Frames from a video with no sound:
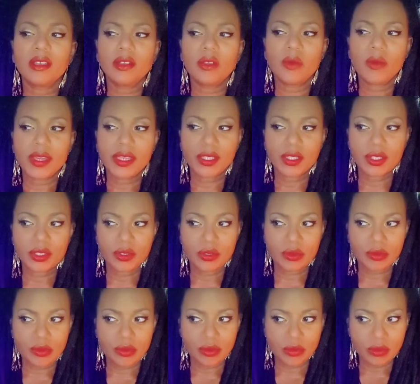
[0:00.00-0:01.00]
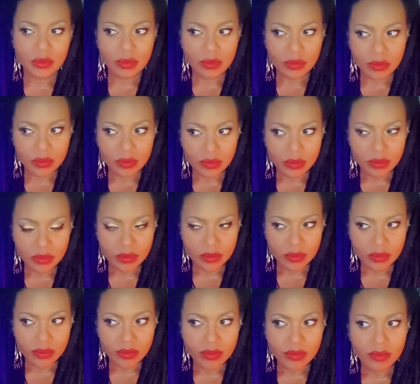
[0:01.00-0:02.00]
going to
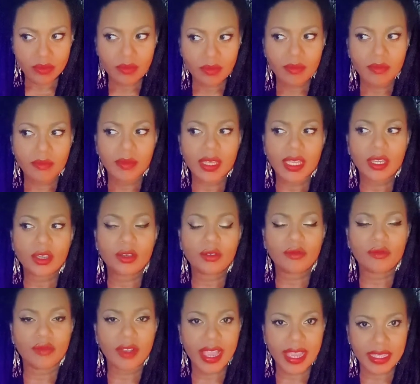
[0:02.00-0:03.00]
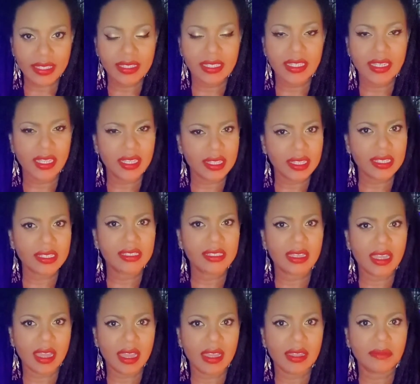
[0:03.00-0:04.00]
be corrected at this
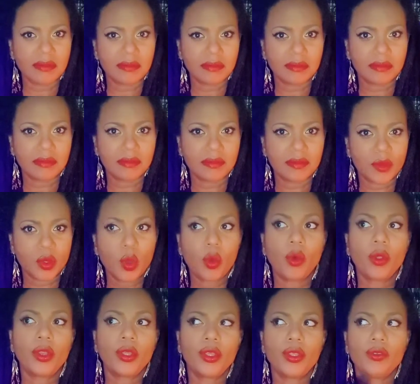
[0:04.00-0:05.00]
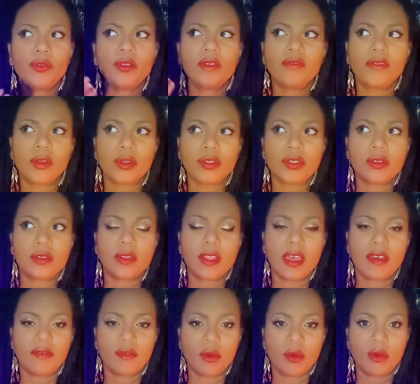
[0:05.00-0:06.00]
time on a universal
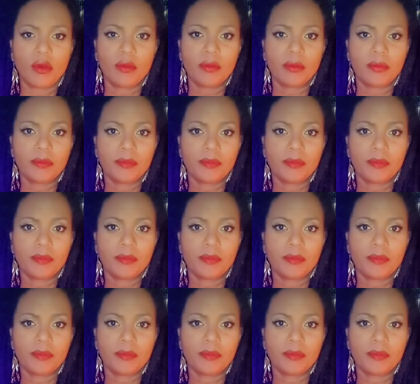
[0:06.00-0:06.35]
level.